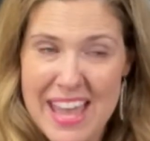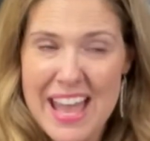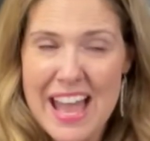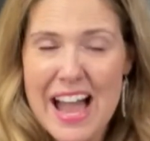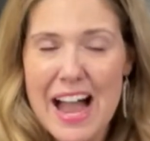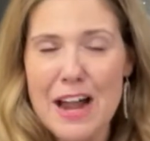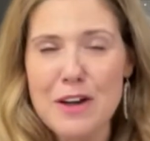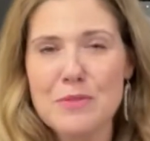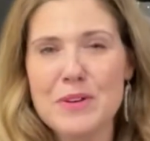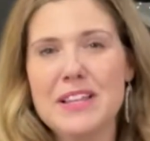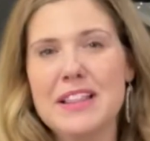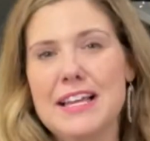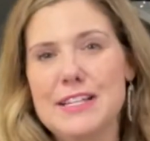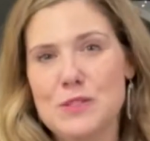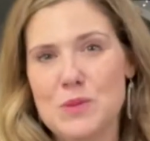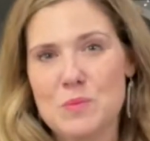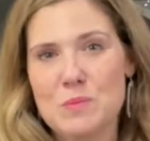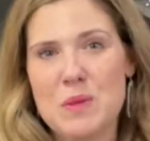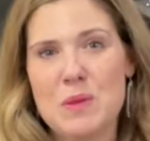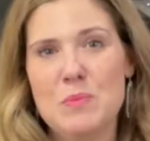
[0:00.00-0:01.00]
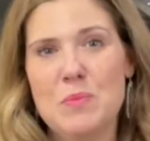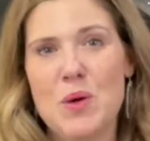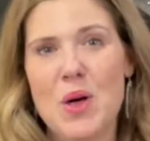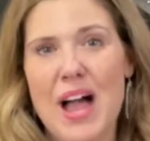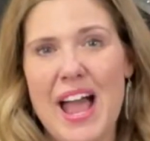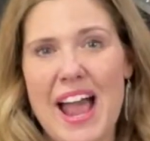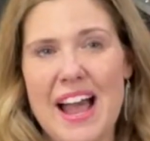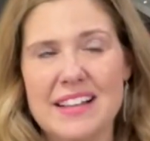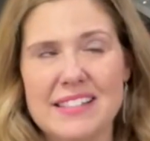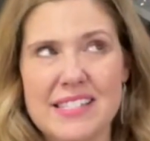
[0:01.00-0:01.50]
I realized when people
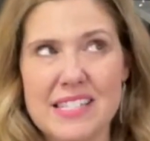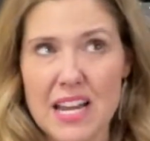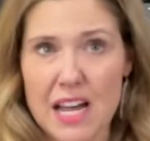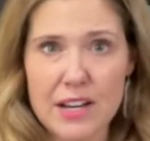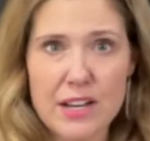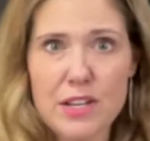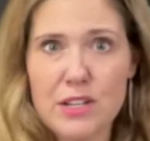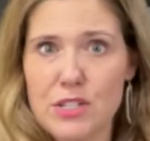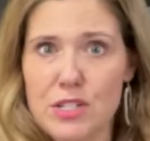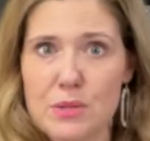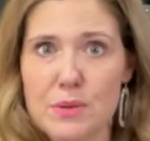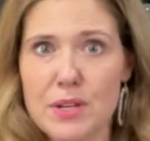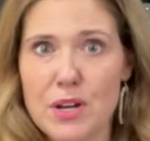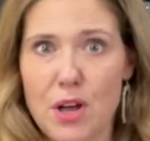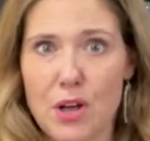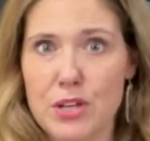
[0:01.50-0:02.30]
asked, How do you do it all?